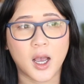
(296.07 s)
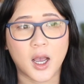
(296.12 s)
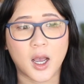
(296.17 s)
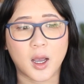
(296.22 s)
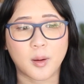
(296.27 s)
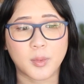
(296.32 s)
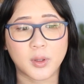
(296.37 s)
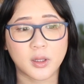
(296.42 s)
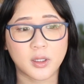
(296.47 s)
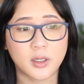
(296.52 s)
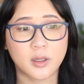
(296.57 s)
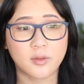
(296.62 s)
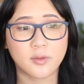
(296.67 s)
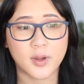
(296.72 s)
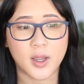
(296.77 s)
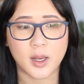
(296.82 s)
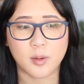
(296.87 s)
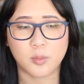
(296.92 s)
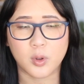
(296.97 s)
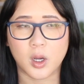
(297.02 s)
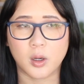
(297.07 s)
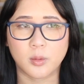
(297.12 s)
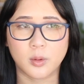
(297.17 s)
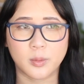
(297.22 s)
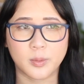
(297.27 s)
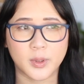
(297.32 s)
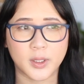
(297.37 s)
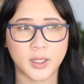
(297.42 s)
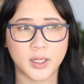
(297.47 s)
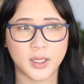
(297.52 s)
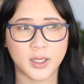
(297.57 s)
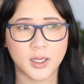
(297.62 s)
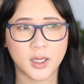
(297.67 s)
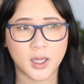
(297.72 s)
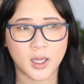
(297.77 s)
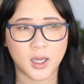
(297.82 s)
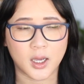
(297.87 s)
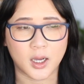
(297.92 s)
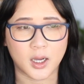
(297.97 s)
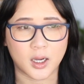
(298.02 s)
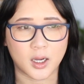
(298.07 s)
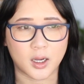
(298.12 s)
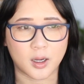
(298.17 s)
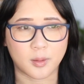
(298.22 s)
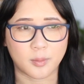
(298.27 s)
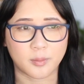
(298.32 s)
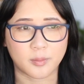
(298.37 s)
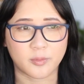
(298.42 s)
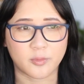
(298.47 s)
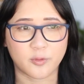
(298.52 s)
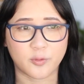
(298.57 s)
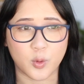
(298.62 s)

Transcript: um, live and probably um,